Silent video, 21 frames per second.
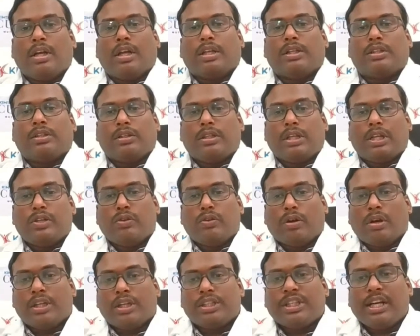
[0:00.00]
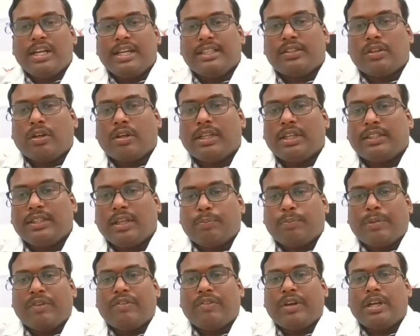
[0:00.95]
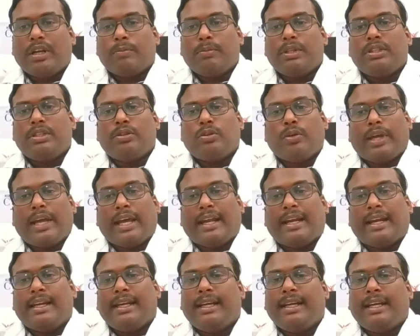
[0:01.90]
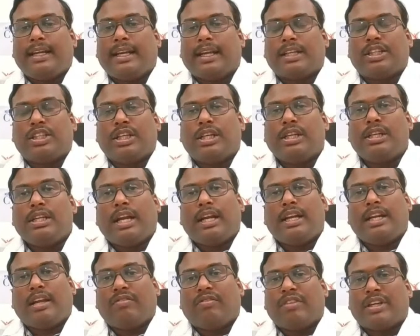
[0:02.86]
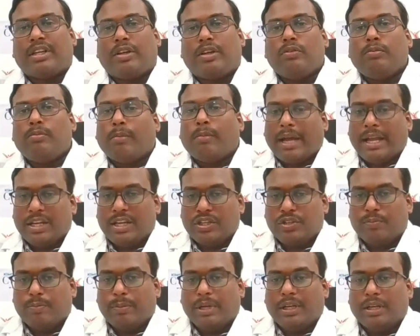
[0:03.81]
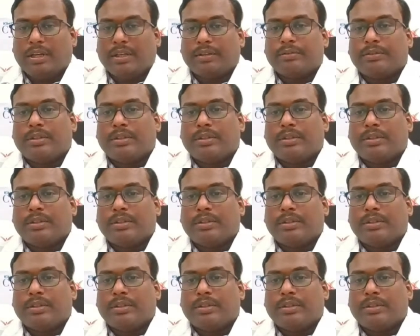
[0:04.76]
So the neurological disorders are preventable through early detection and effective management.